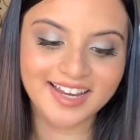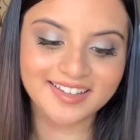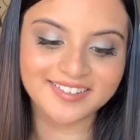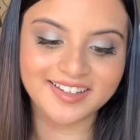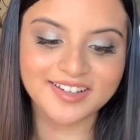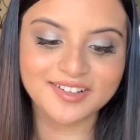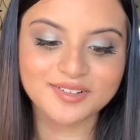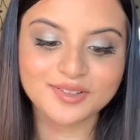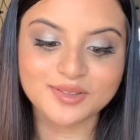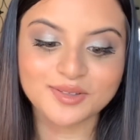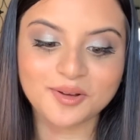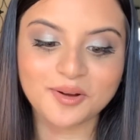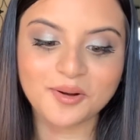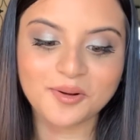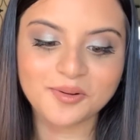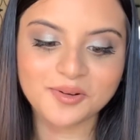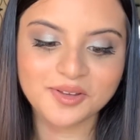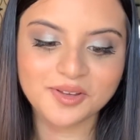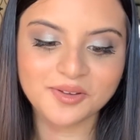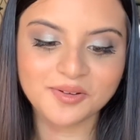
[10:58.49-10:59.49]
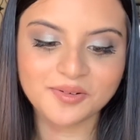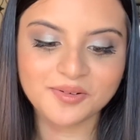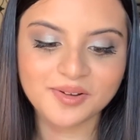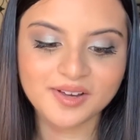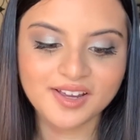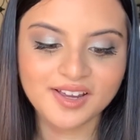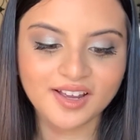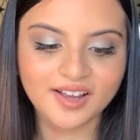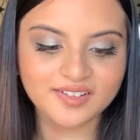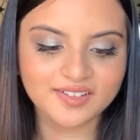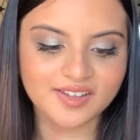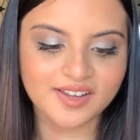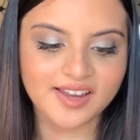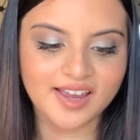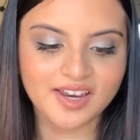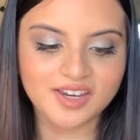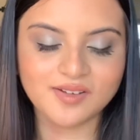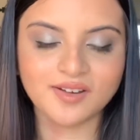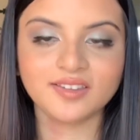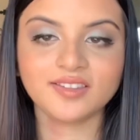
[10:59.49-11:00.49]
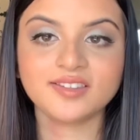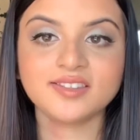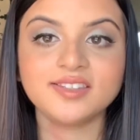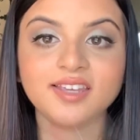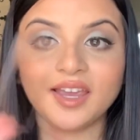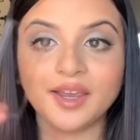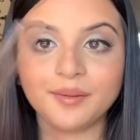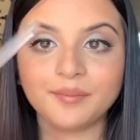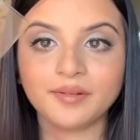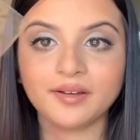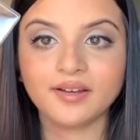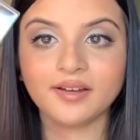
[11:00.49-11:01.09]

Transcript: Like, so cute. So again, you get the same